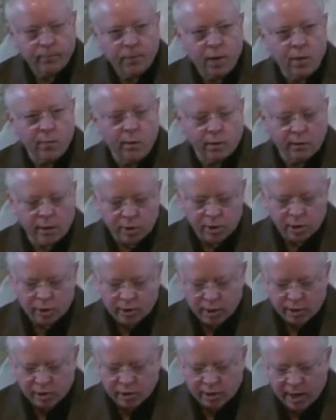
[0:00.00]
and religious
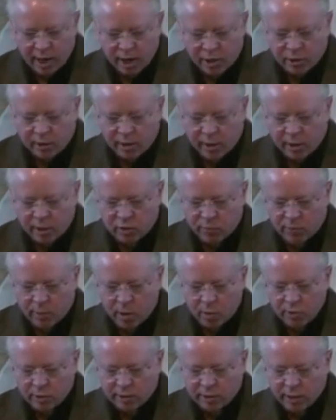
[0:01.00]
education that
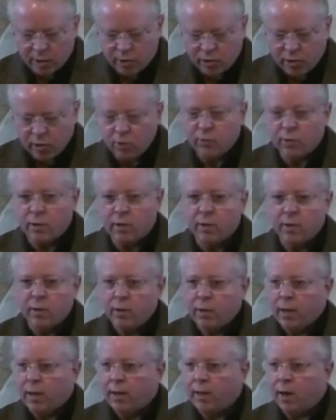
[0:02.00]
exposes our children
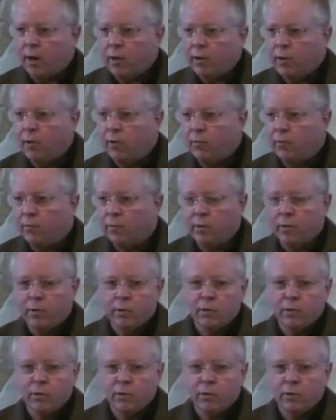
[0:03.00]
and our youth